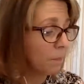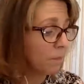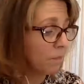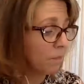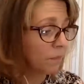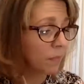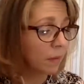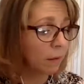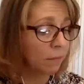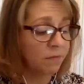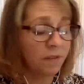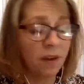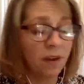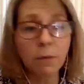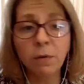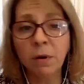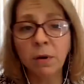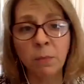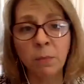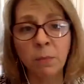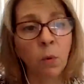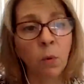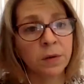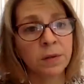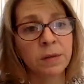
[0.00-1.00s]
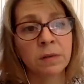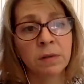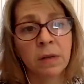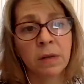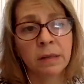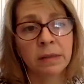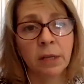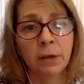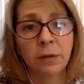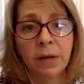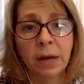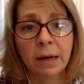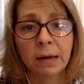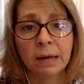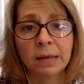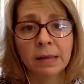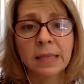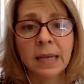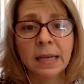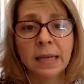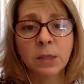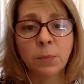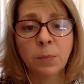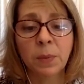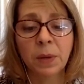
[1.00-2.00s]
Very important in the United
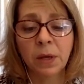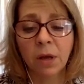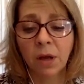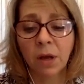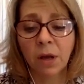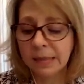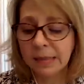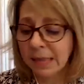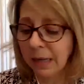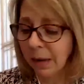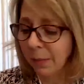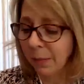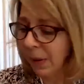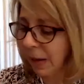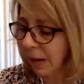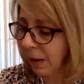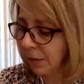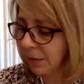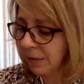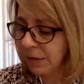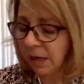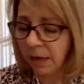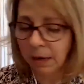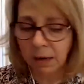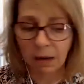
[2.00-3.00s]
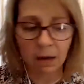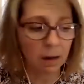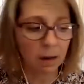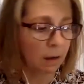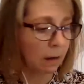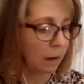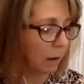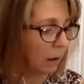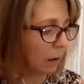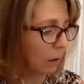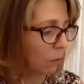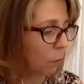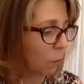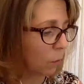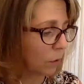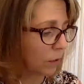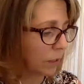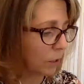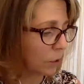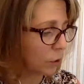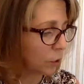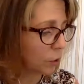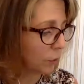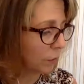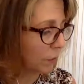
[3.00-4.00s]
States, because
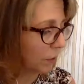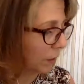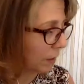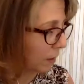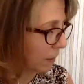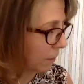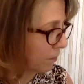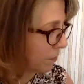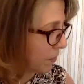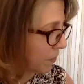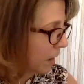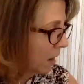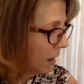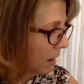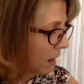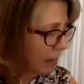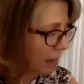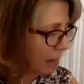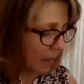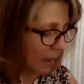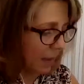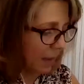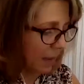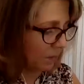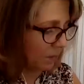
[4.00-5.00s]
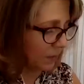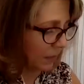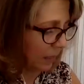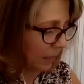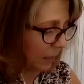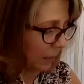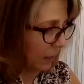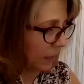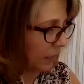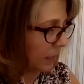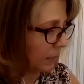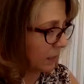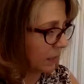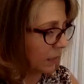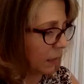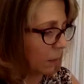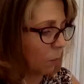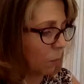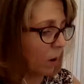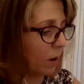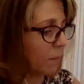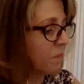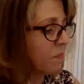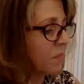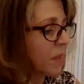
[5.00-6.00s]
according to I have data here
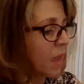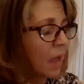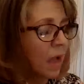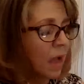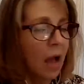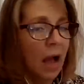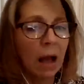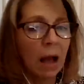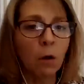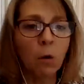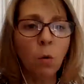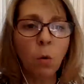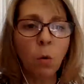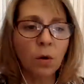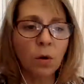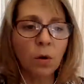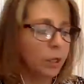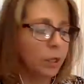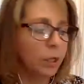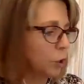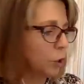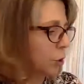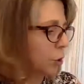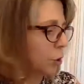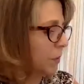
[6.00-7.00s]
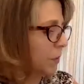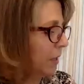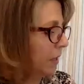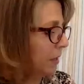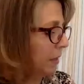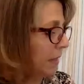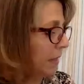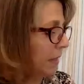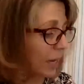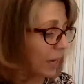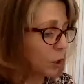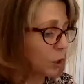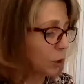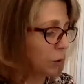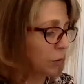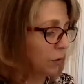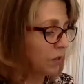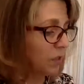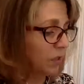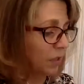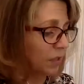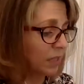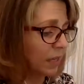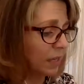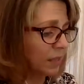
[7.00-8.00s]
somewhere, according to the national
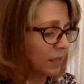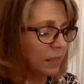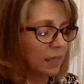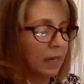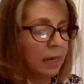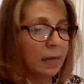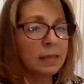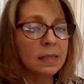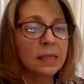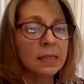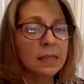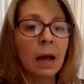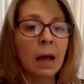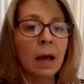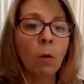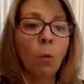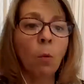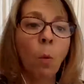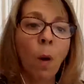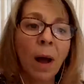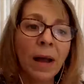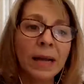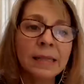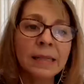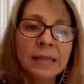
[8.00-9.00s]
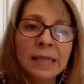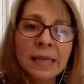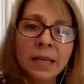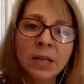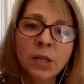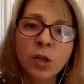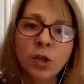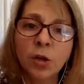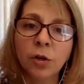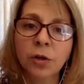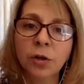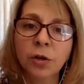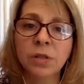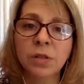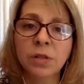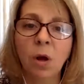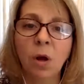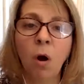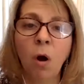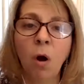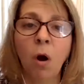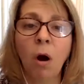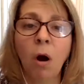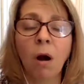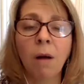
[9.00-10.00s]
statistics, white teachers
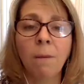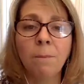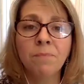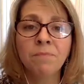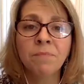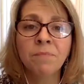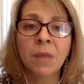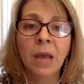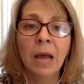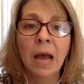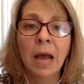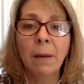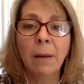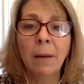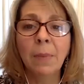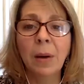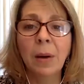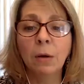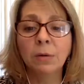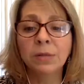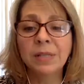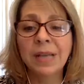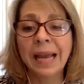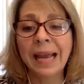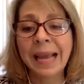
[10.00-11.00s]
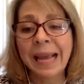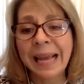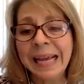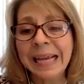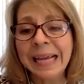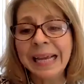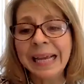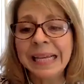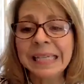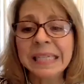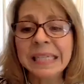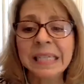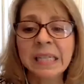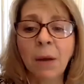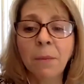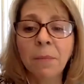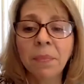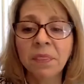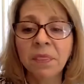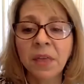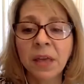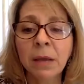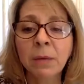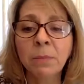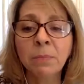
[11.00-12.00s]
are about
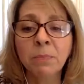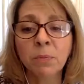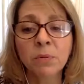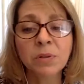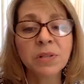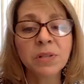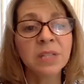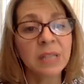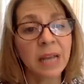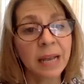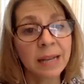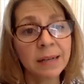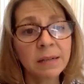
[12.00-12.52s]
80-something%